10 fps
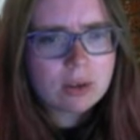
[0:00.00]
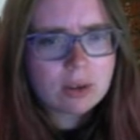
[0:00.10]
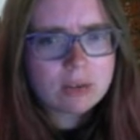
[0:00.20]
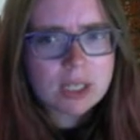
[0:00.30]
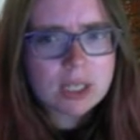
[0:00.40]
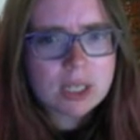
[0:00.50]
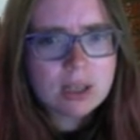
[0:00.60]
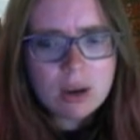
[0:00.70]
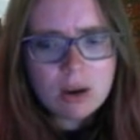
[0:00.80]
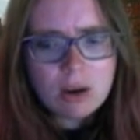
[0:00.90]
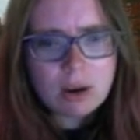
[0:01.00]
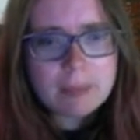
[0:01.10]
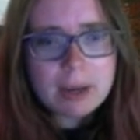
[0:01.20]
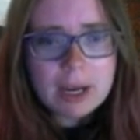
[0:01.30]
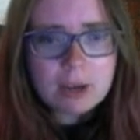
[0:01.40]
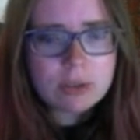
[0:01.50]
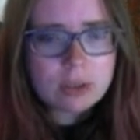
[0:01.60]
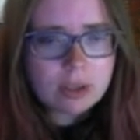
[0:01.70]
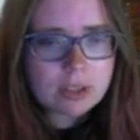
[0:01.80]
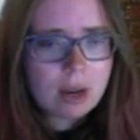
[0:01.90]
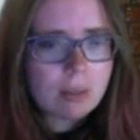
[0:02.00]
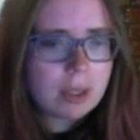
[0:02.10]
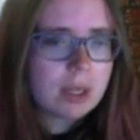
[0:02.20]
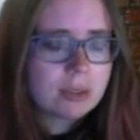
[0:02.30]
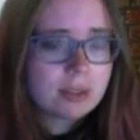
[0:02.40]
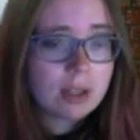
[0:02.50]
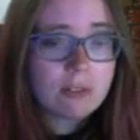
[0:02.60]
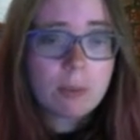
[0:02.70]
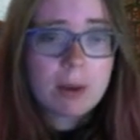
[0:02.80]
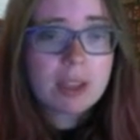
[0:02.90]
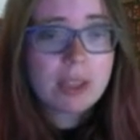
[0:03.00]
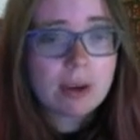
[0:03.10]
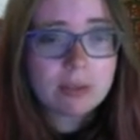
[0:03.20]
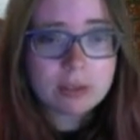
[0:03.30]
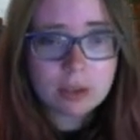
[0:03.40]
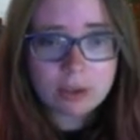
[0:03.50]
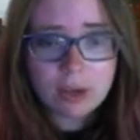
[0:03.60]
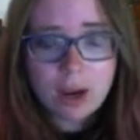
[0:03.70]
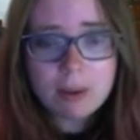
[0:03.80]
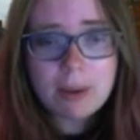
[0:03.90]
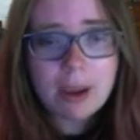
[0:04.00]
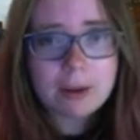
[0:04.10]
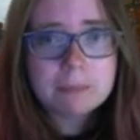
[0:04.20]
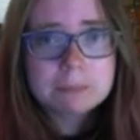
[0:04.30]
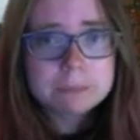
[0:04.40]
could have done it on my $100 tablet instead of on my $1000 ipad